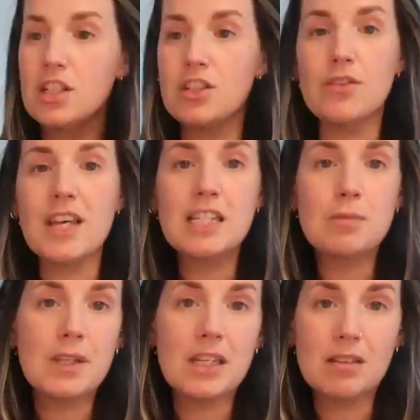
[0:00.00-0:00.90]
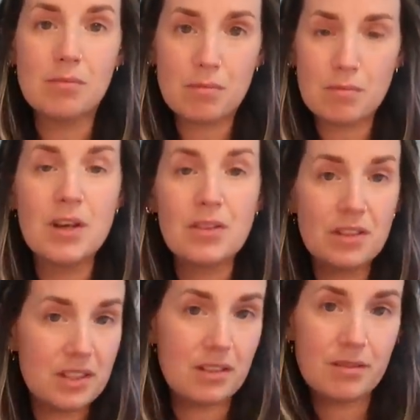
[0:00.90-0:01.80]
So there's been
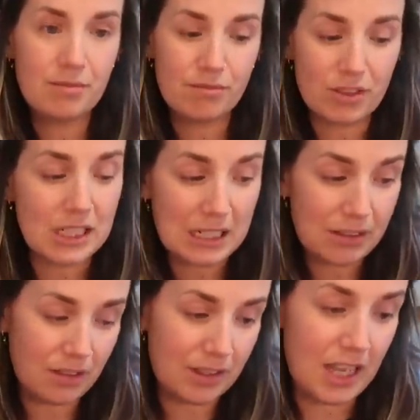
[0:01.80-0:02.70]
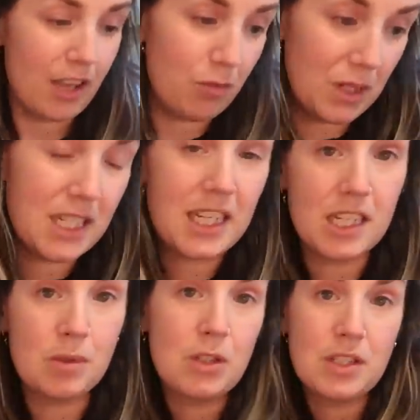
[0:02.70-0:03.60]
months really that there have been
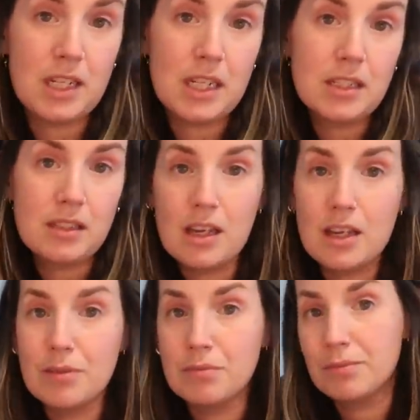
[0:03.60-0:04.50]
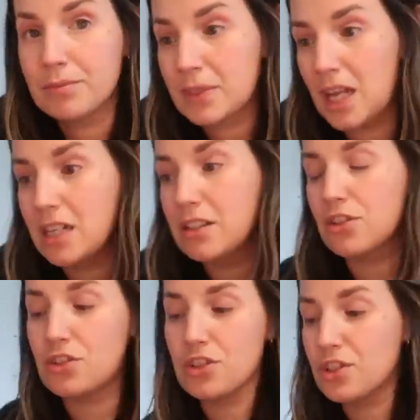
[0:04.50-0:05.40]
tears most days, and
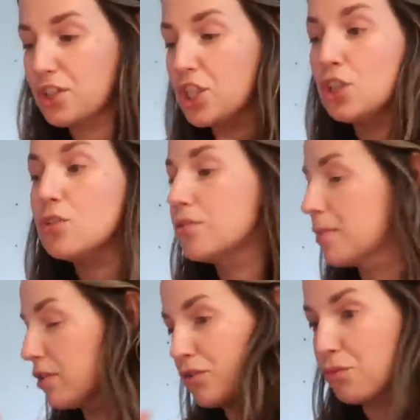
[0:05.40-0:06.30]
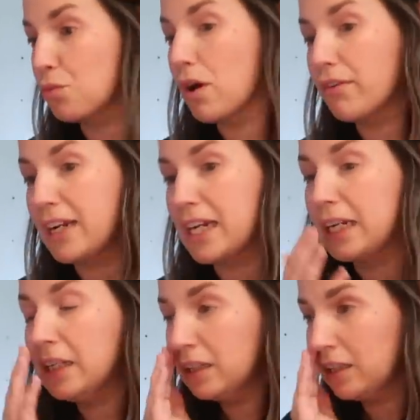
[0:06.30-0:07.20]
just huge amounts of
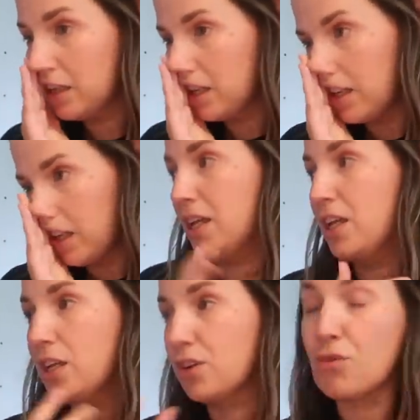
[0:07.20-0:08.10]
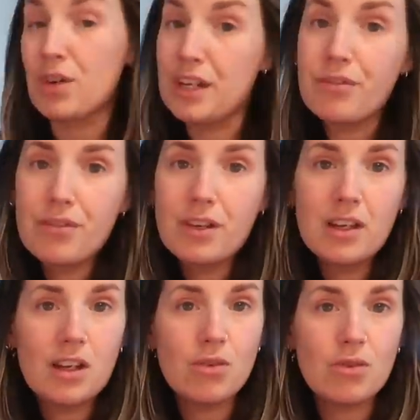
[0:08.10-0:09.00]
worry, grief,
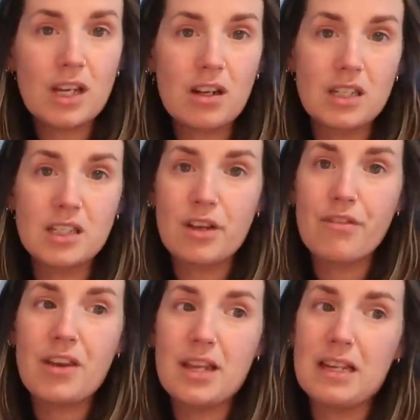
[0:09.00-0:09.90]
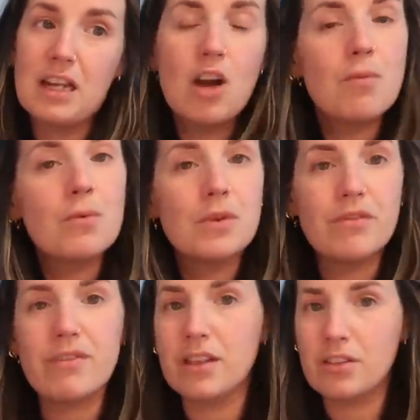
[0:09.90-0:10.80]
all that kind of stuff. And then coupled with
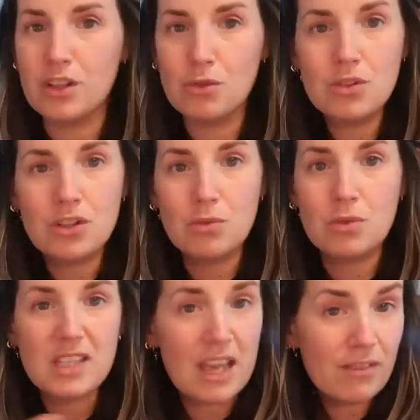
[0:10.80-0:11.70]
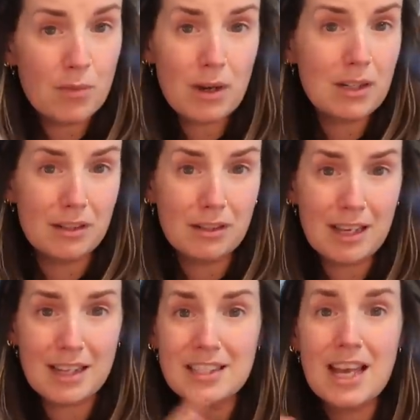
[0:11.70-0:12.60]
the fact that I also was heavily pregnant
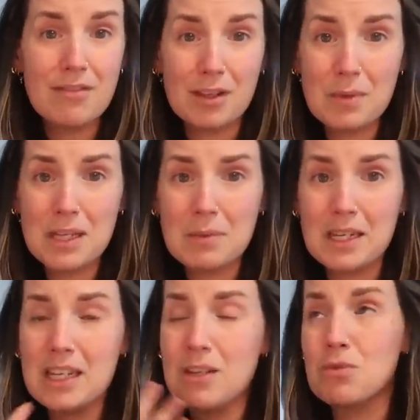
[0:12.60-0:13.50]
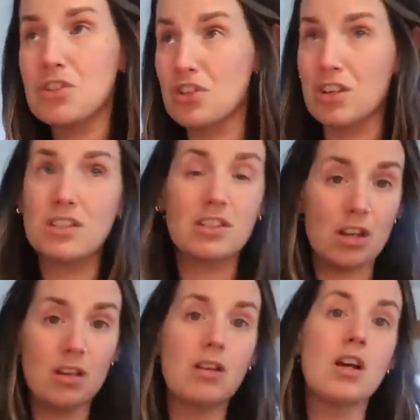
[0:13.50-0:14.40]
and having a baby, it was
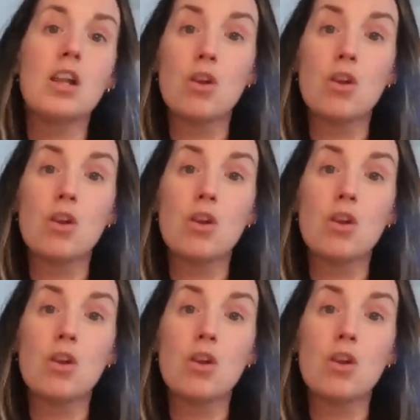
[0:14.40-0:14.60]
just a